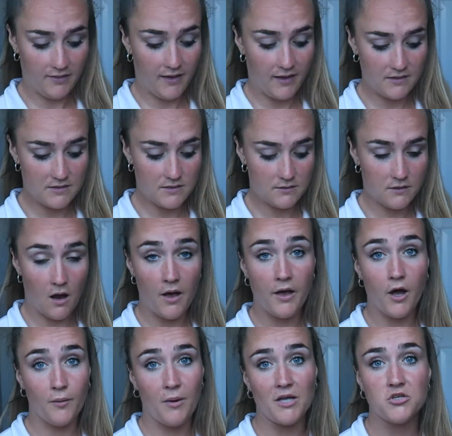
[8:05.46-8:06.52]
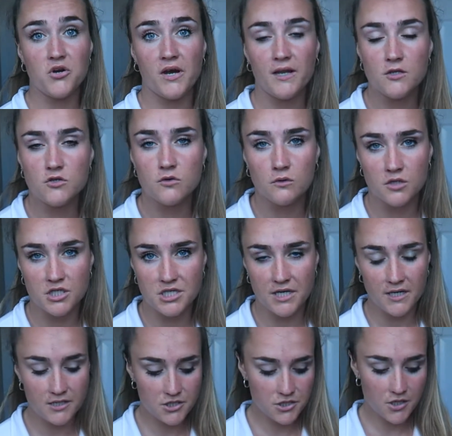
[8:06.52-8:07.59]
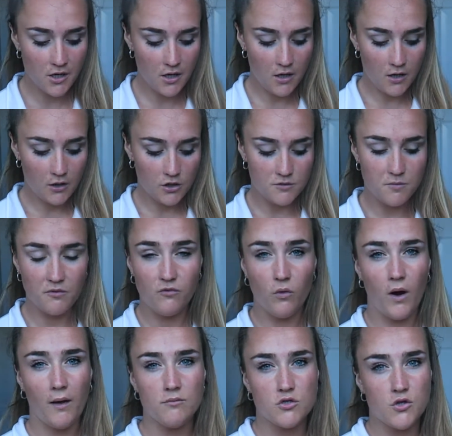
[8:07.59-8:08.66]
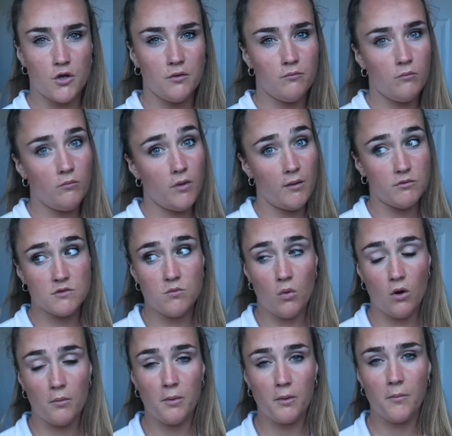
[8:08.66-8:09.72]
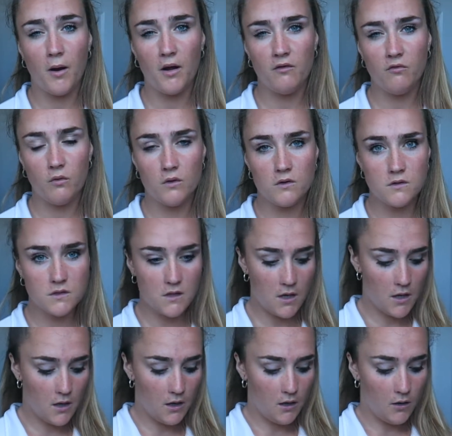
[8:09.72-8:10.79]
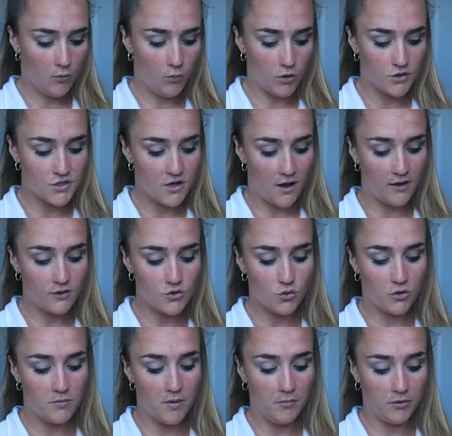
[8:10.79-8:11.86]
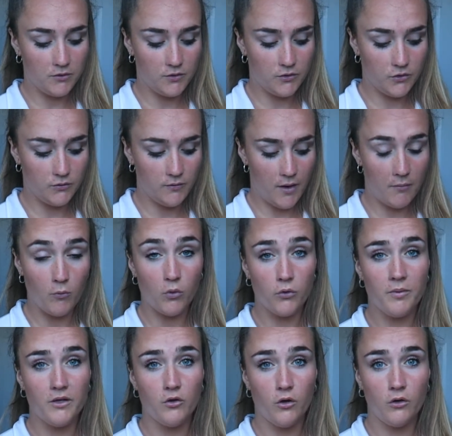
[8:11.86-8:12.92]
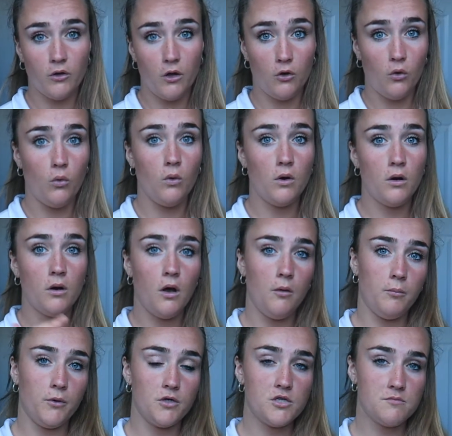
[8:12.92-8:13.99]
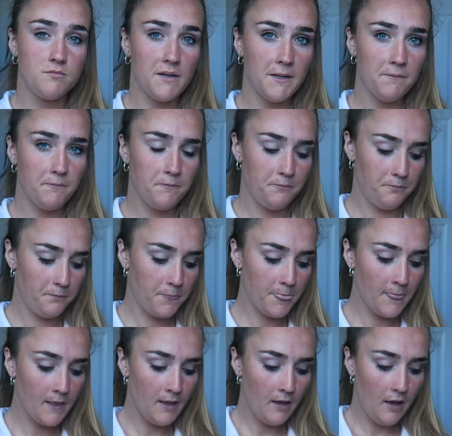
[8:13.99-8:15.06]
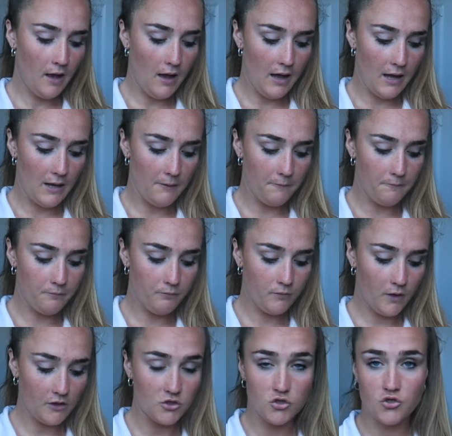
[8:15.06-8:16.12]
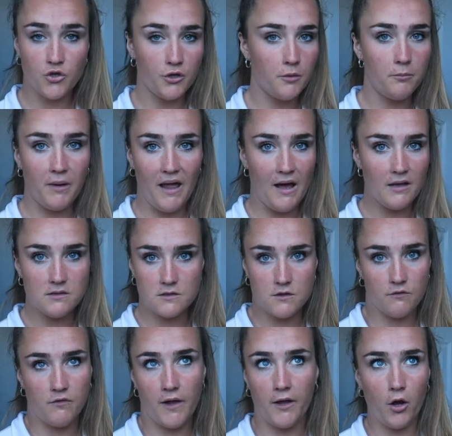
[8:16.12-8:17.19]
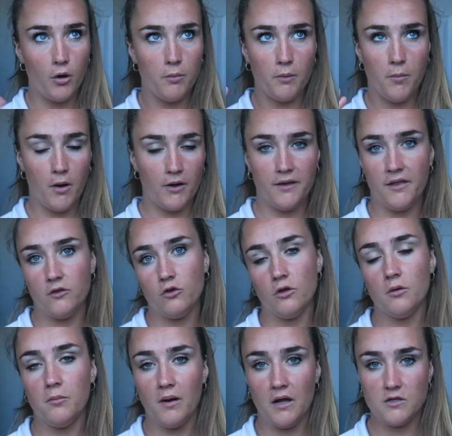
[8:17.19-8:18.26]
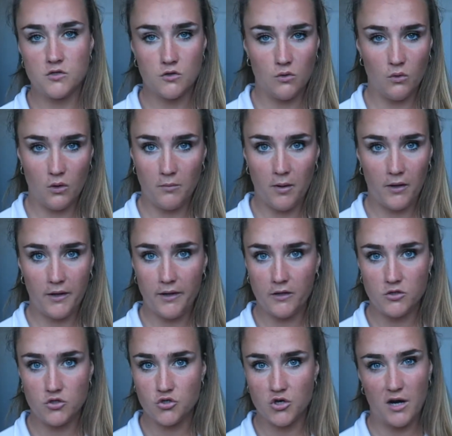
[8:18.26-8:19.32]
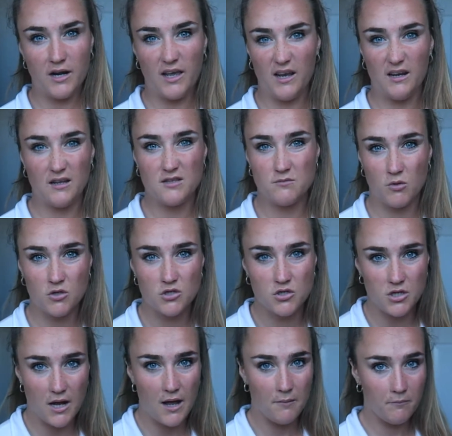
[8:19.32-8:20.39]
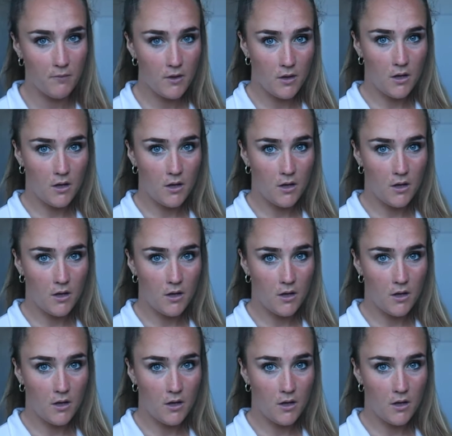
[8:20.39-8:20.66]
that's now how my training's going to change, because before it was more upper body focused, whereas now I'm going to be doing a lower upper split, and just doing a blast of like upper body and then doing a blast of lower body, and just trying to get as much done